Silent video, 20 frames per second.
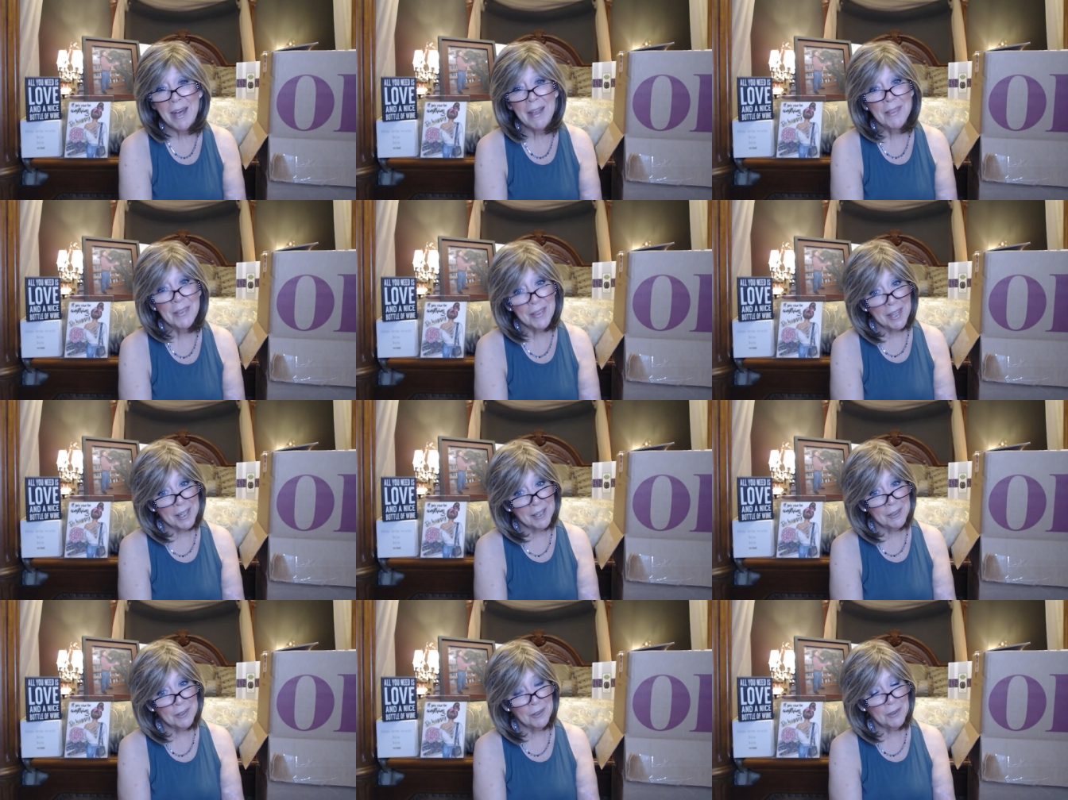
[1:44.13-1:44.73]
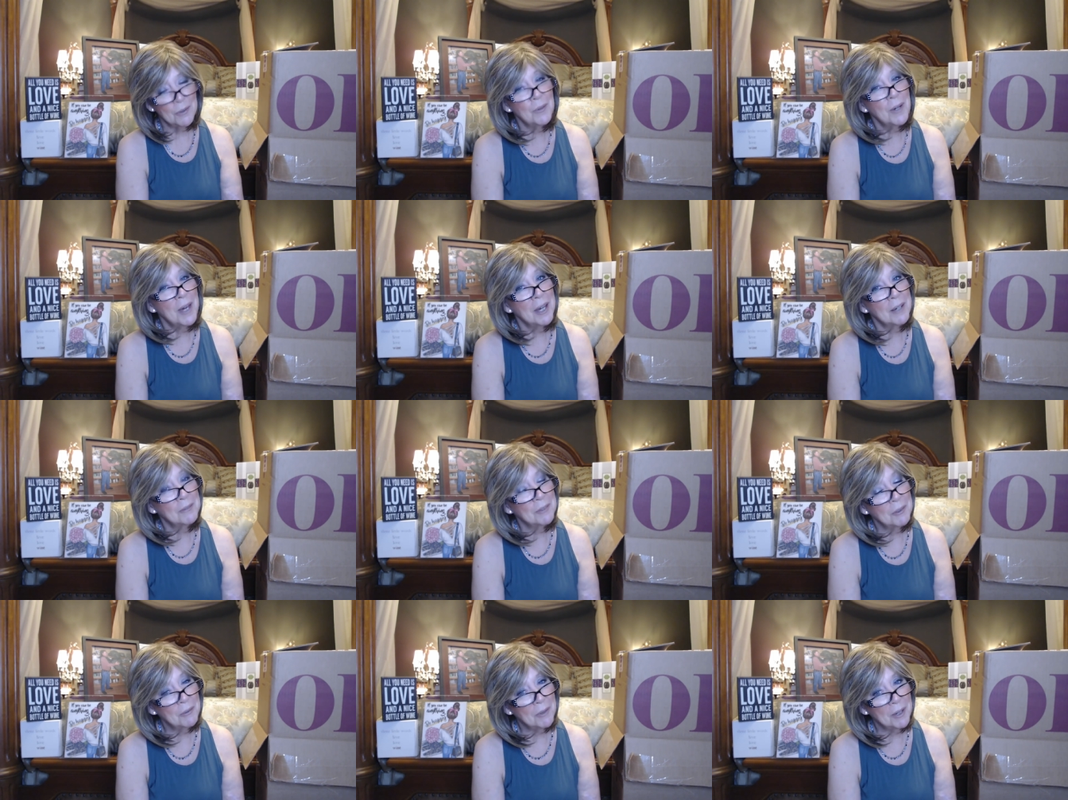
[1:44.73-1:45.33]
Thank you,
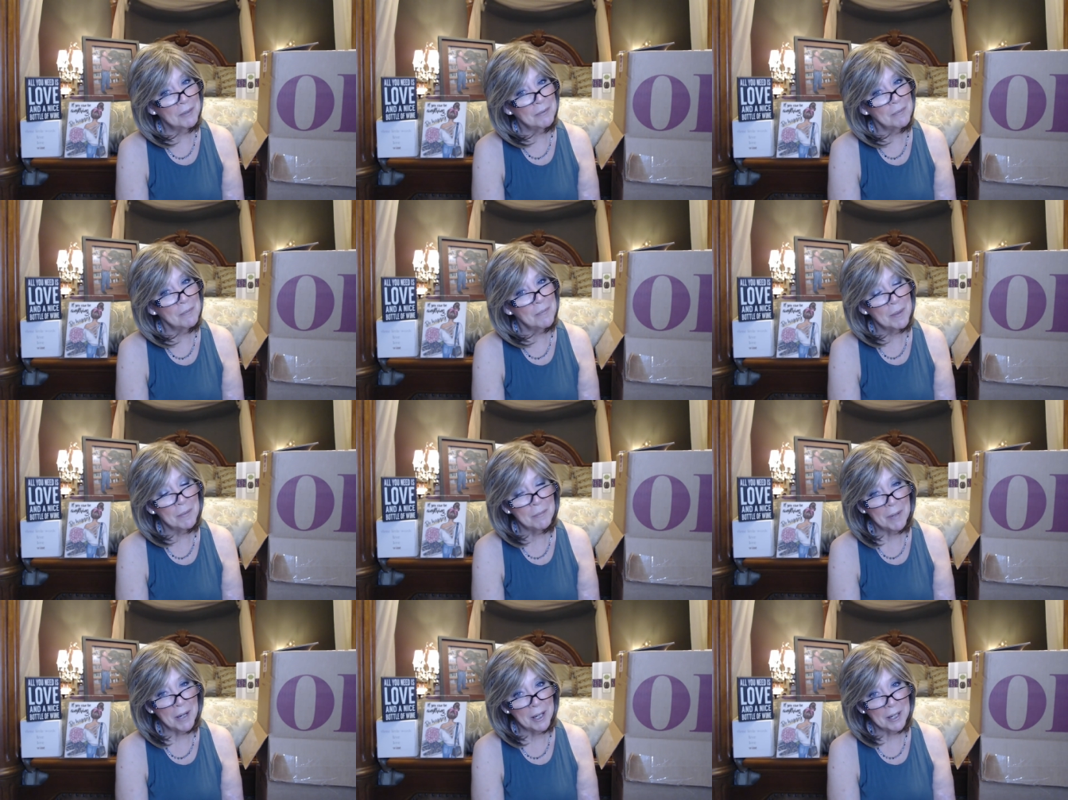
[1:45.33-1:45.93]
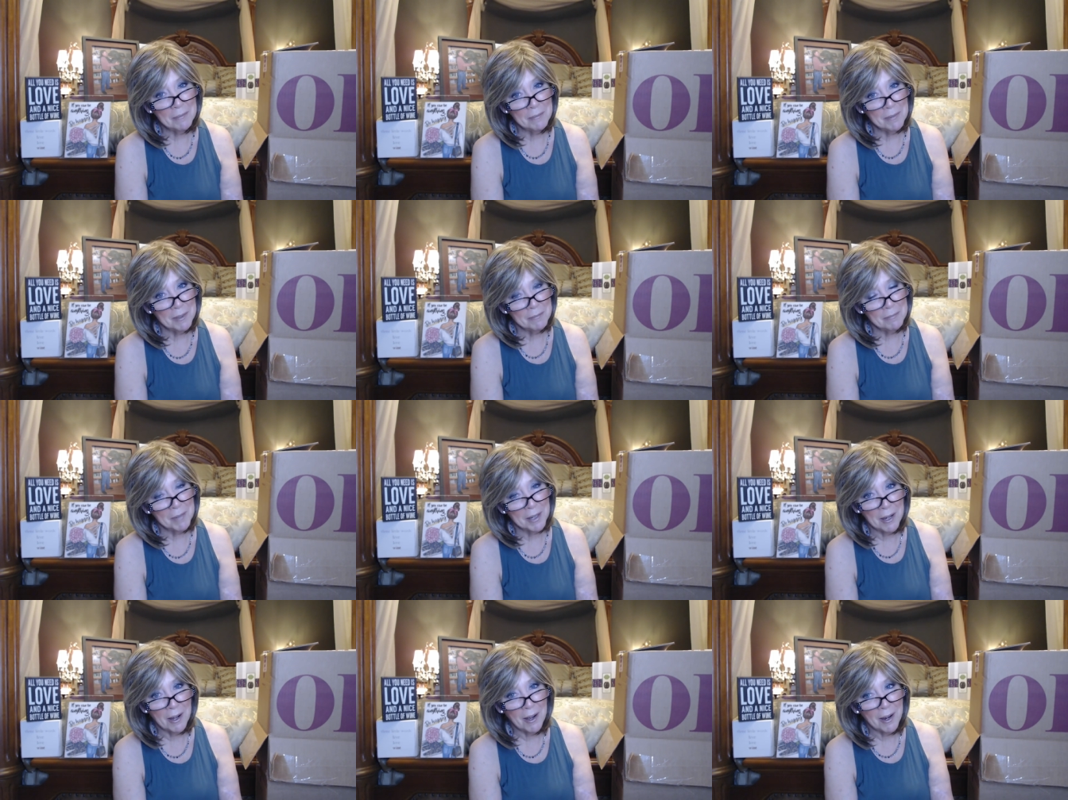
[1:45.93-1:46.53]
everyone, from the bottom of
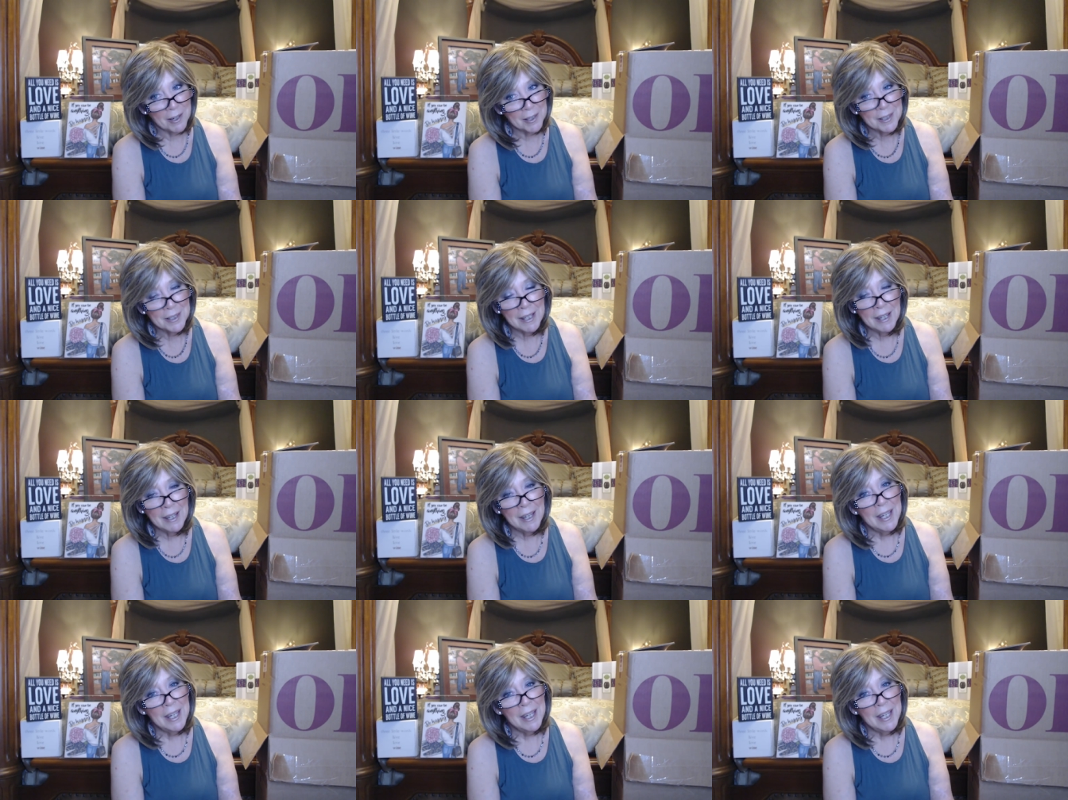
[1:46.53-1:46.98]
my heart.